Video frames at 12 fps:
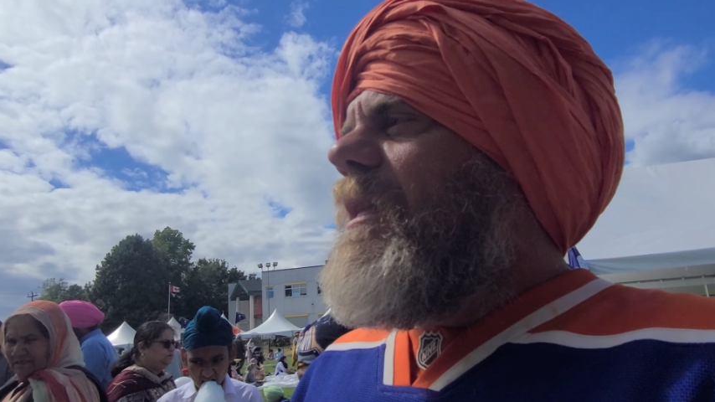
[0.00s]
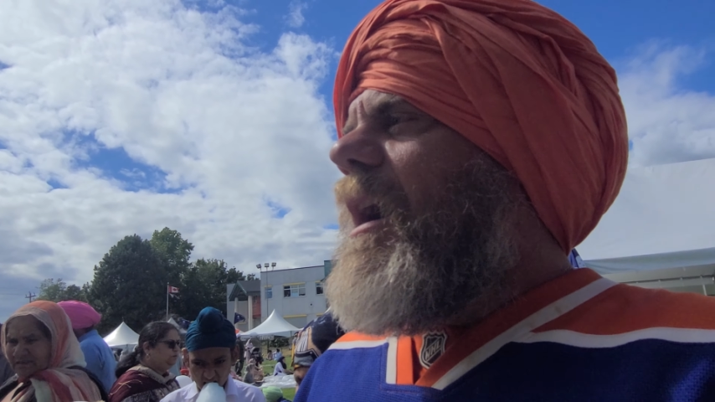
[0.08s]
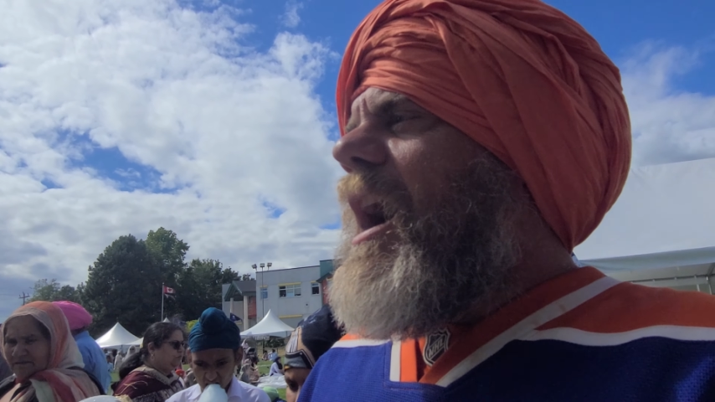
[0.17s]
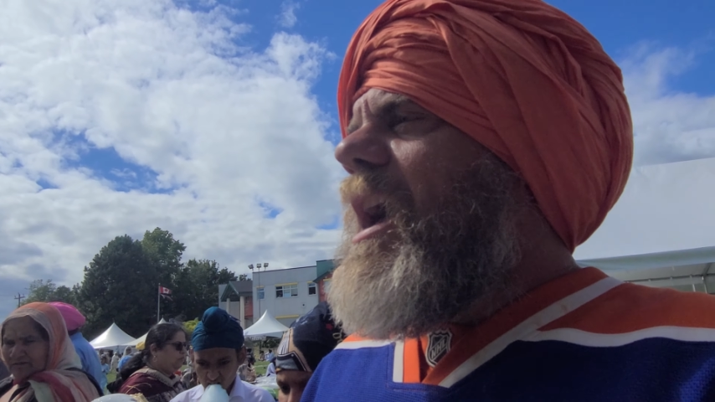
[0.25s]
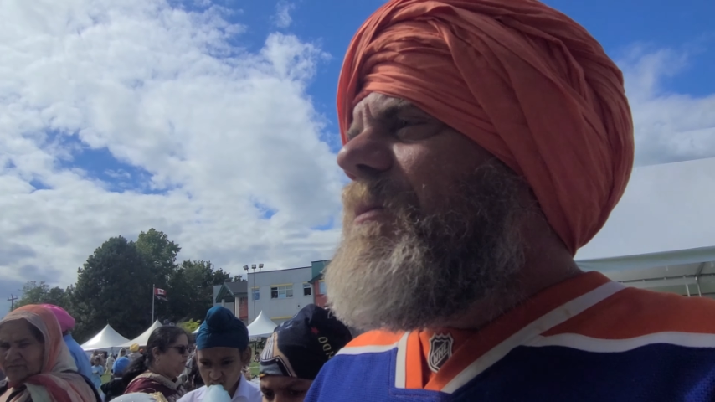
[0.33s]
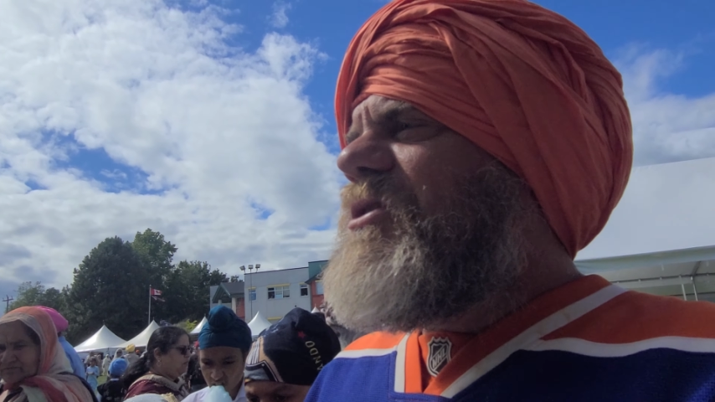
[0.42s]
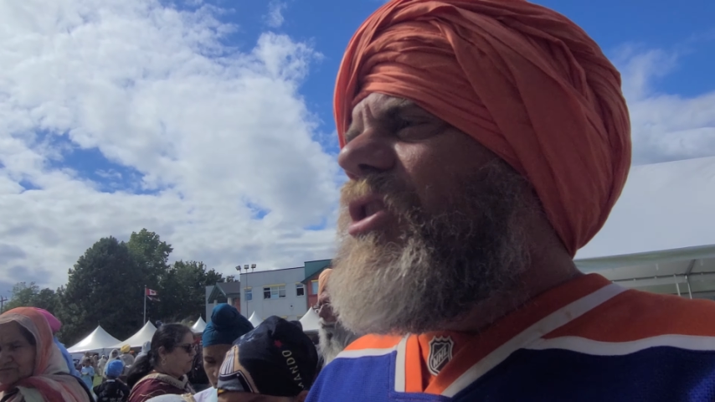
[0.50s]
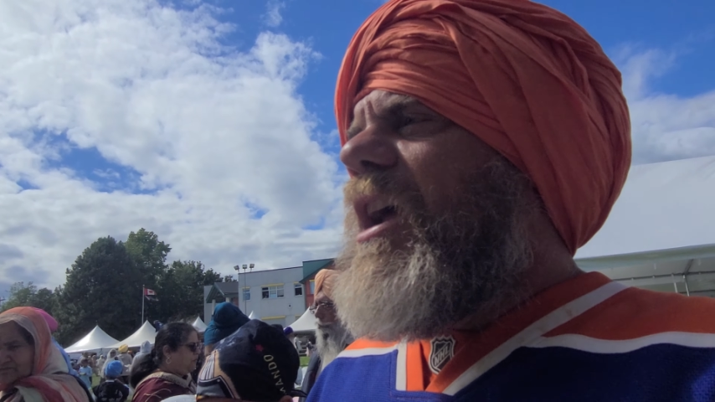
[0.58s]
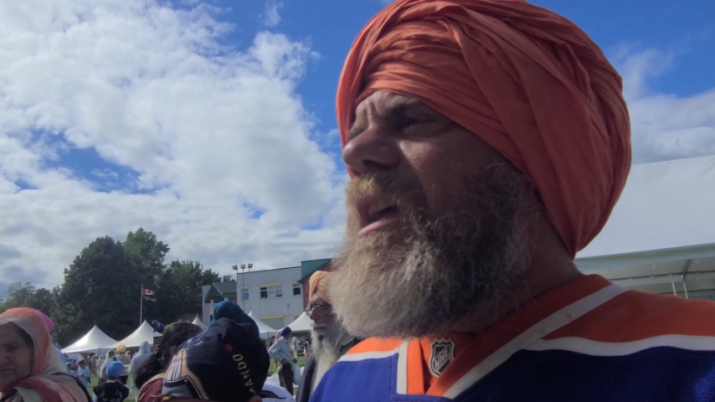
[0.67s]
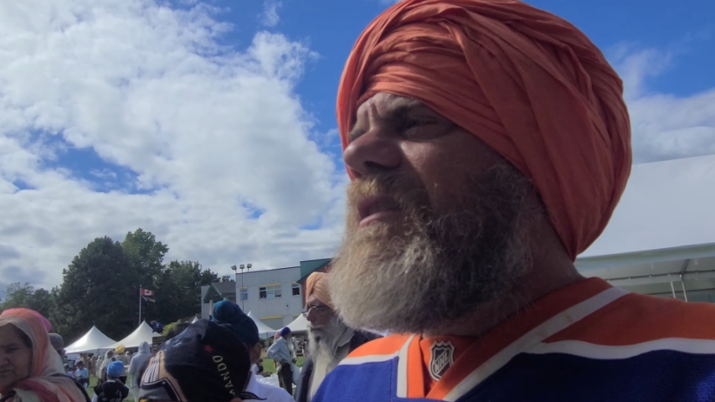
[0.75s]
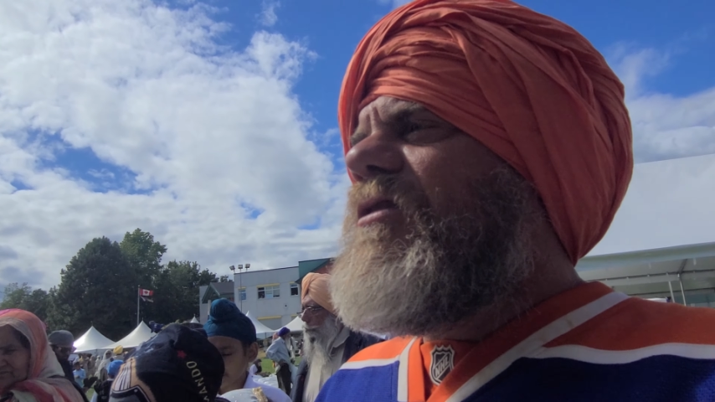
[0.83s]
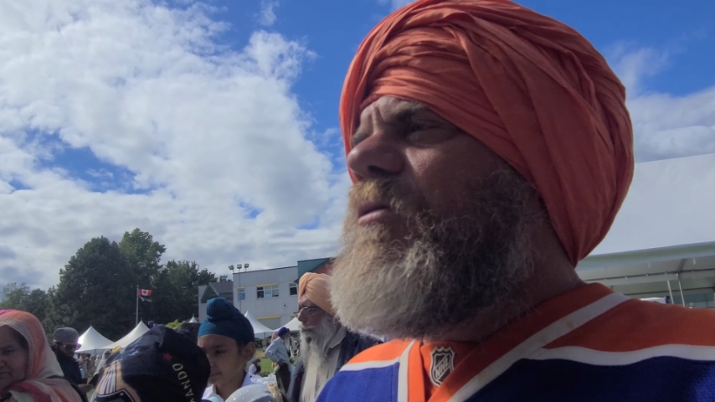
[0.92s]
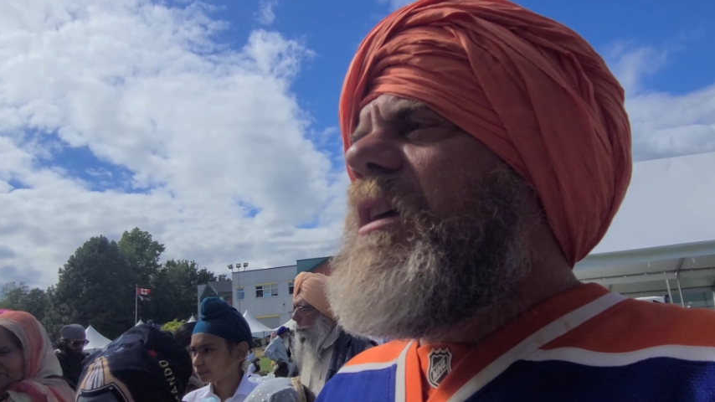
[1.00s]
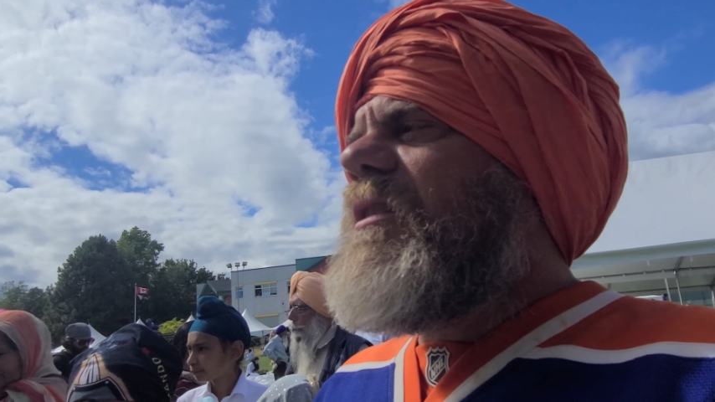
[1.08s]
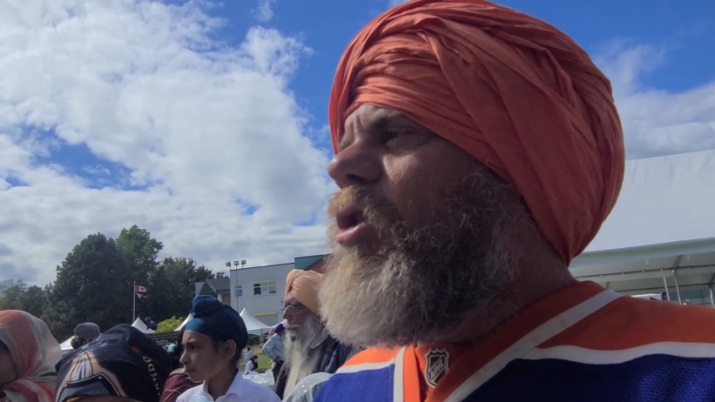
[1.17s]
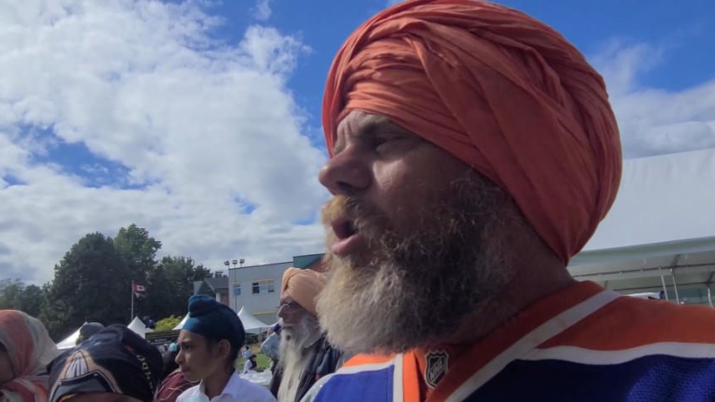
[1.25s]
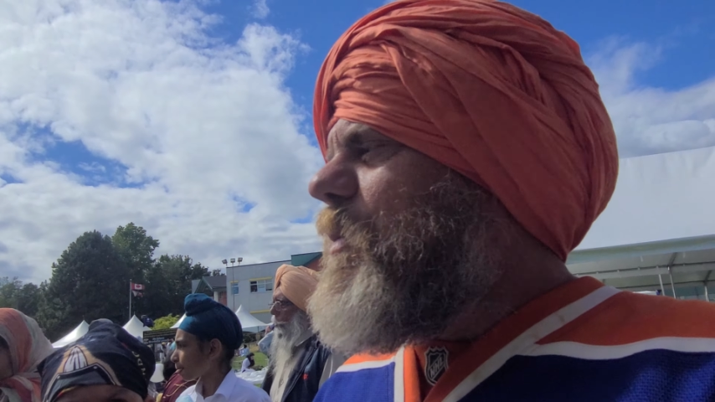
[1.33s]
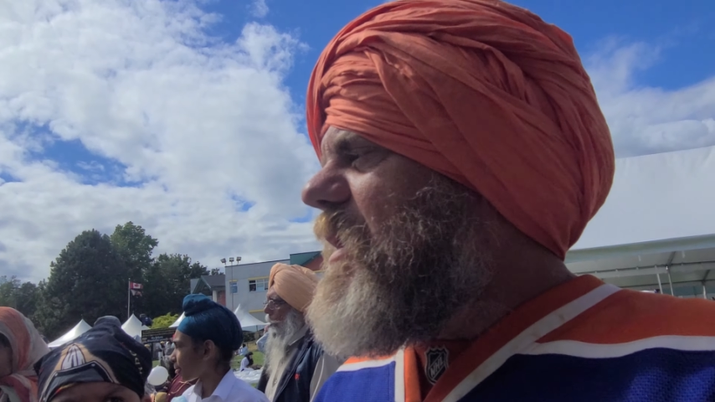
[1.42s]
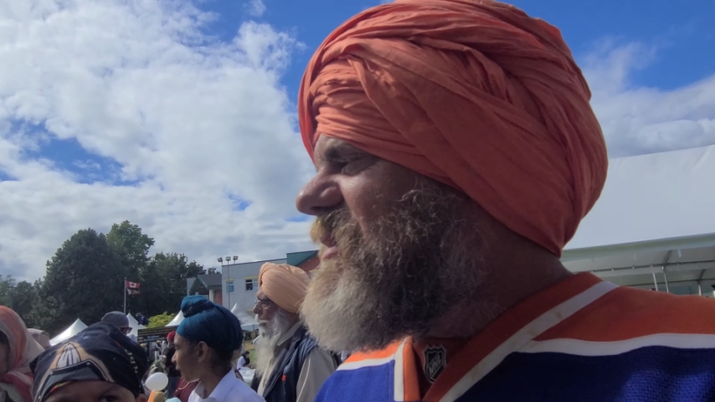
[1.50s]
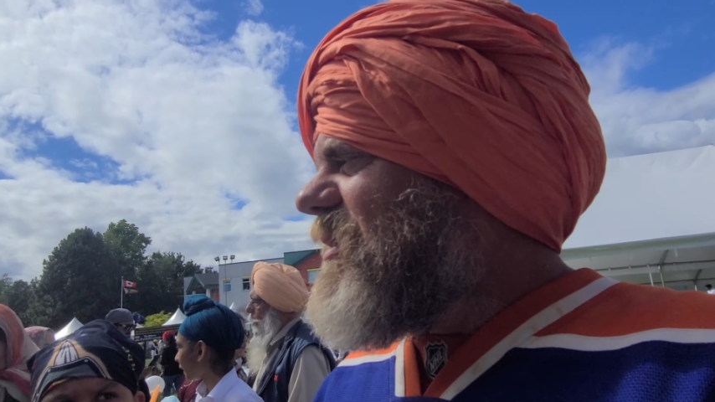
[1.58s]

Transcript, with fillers: I am trained to eat copious